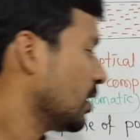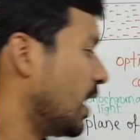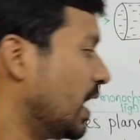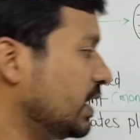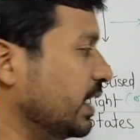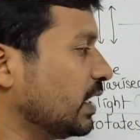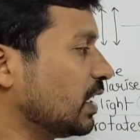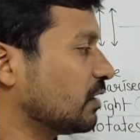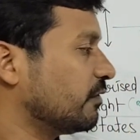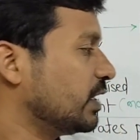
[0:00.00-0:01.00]

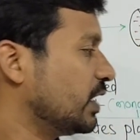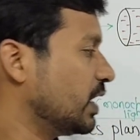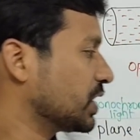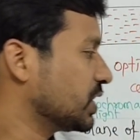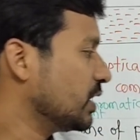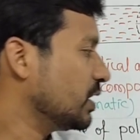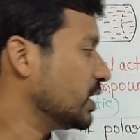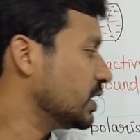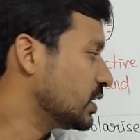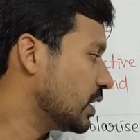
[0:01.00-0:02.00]
anti-clockwise direction
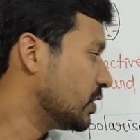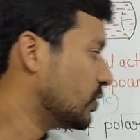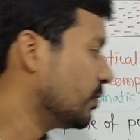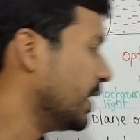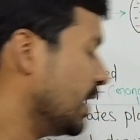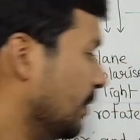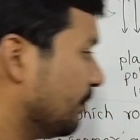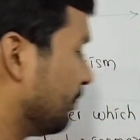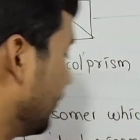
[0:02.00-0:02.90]
is said to be